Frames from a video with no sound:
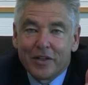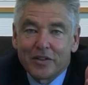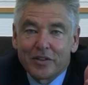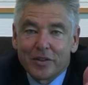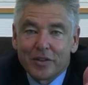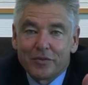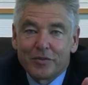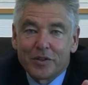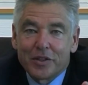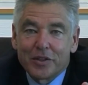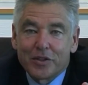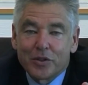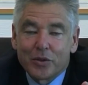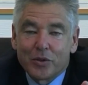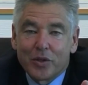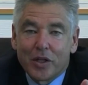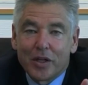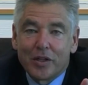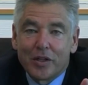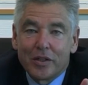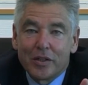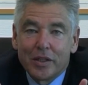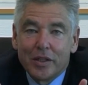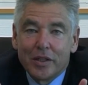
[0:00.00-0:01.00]

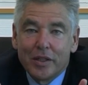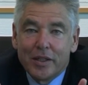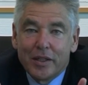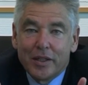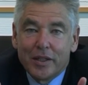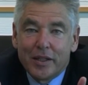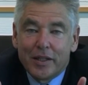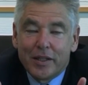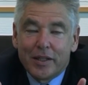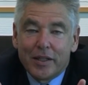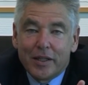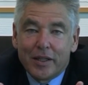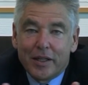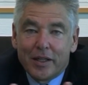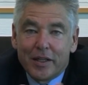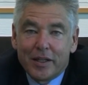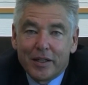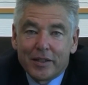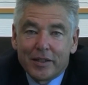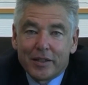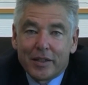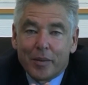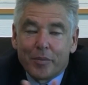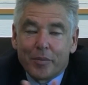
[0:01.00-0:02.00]
NGOs who bang on
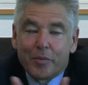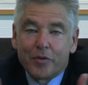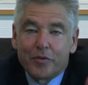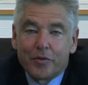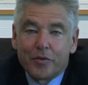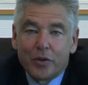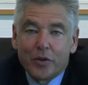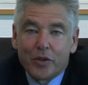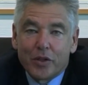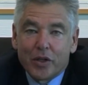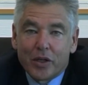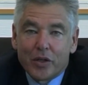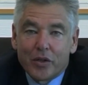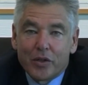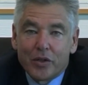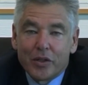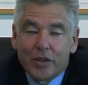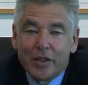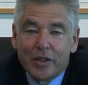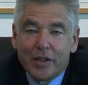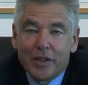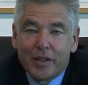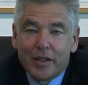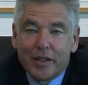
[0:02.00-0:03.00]
about declaring water
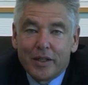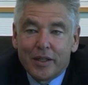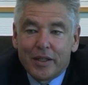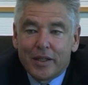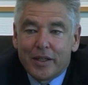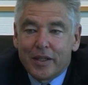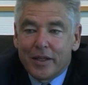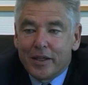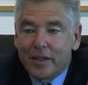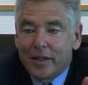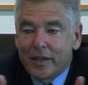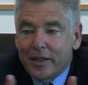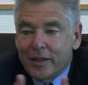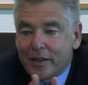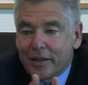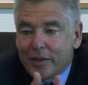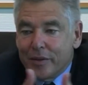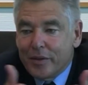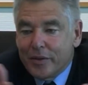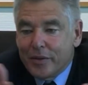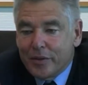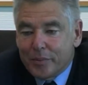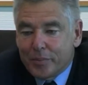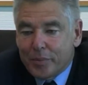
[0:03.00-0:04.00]
a public right.
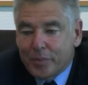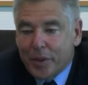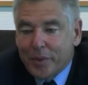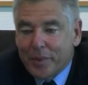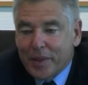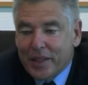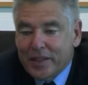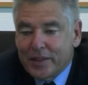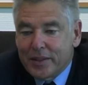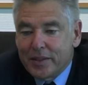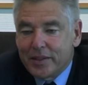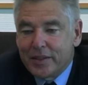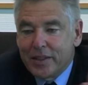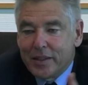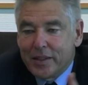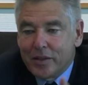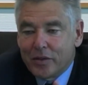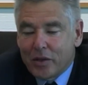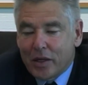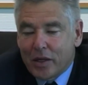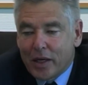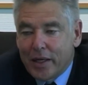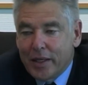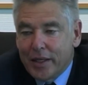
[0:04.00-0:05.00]
That means that
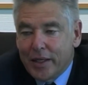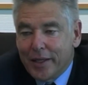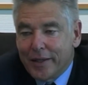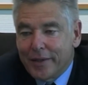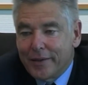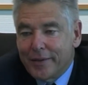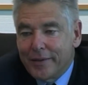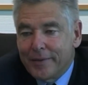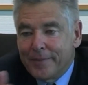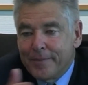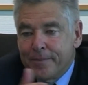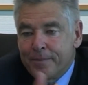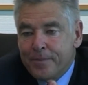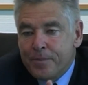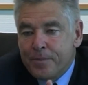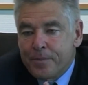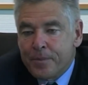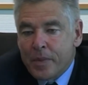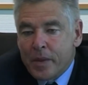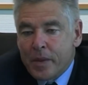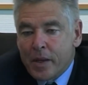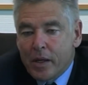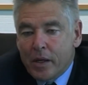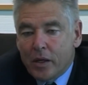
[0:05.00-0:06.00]
as a human being, you
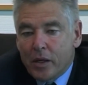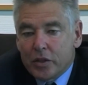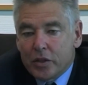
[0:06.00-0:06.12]
should have